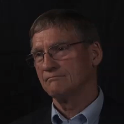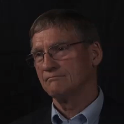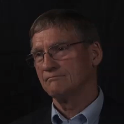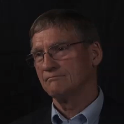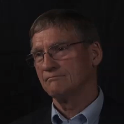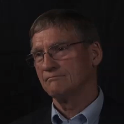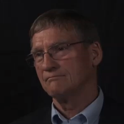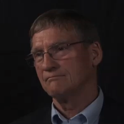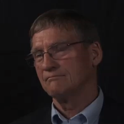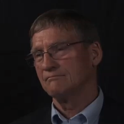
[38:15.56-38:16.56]

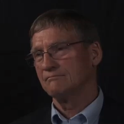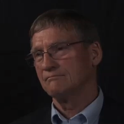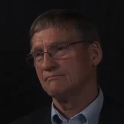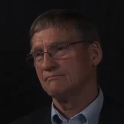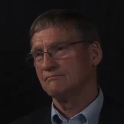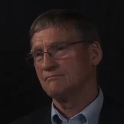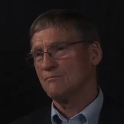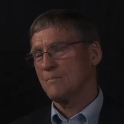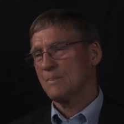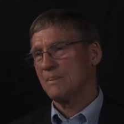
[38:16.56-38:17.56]

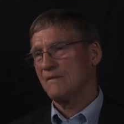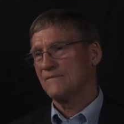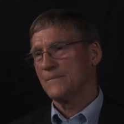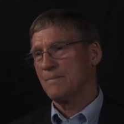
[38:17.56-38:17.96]
Nothing is said.